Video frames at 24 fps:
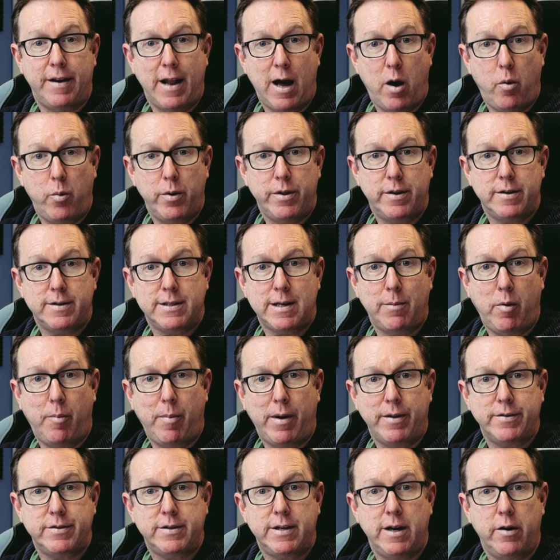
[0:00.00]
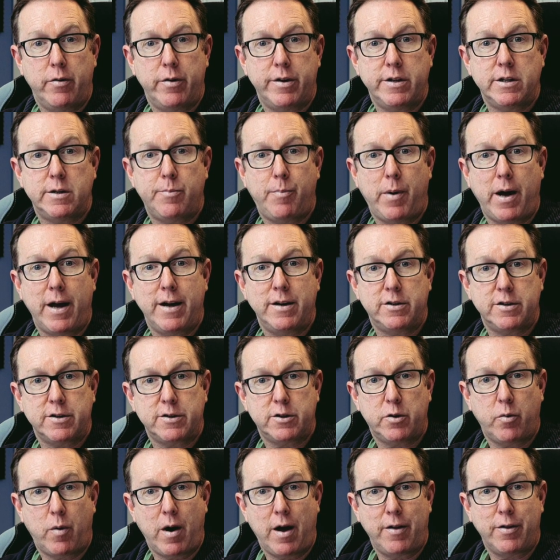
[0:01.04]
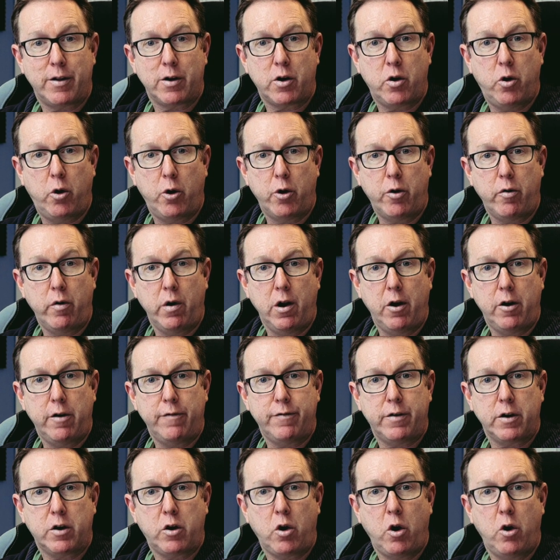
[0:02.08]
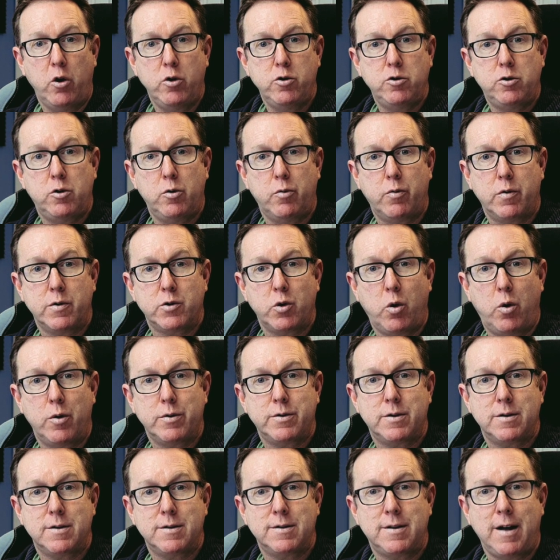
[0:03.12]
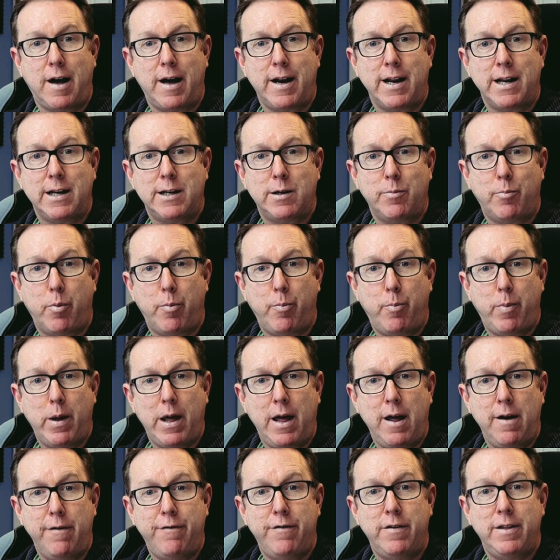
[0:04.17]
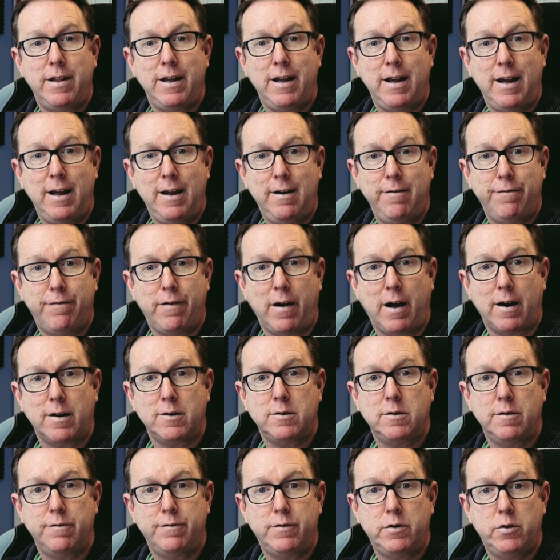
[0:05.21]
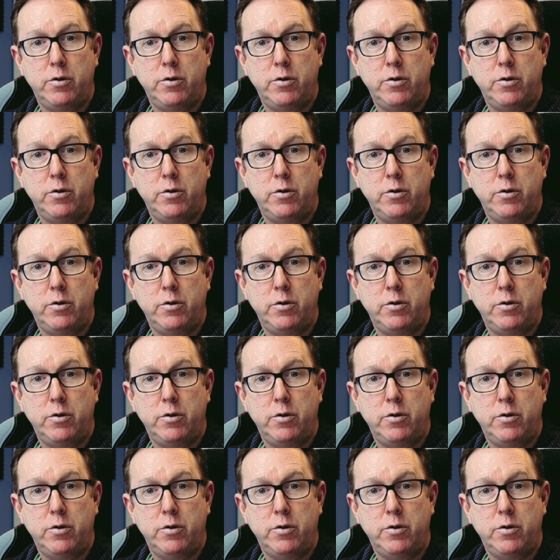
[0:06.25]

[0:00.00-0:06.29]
Now, with the summer months here in Spain just around the corner, a lot of the coastal resorts are starting to prepare for the influx of